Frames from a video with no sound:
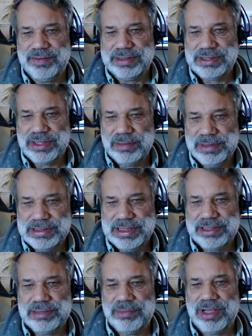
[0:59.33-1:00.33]
that's going to be
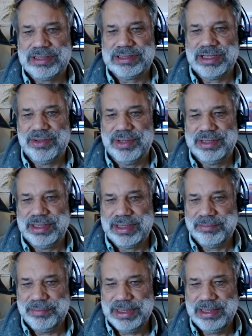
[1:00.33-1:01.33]
sent to Moscow, I
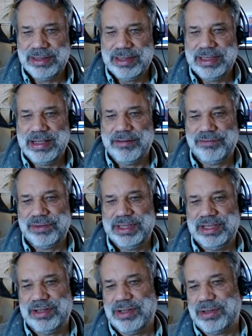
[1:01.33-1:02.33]
think, immediately after
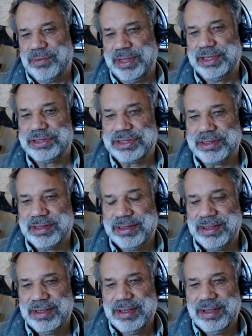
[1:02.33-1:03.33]
the inauguration.
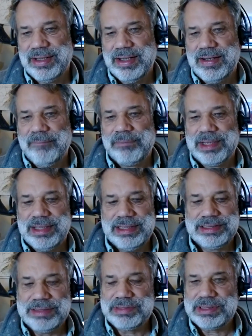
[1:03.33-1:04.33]

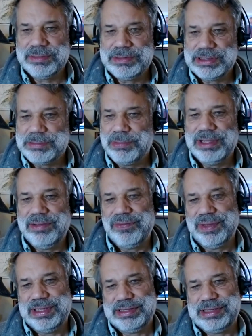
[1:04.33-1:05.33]
He seems to just
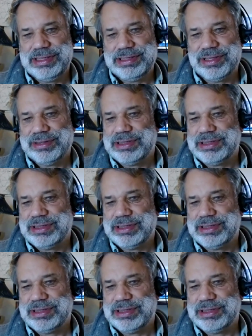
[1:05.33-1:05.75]
believe what he sees on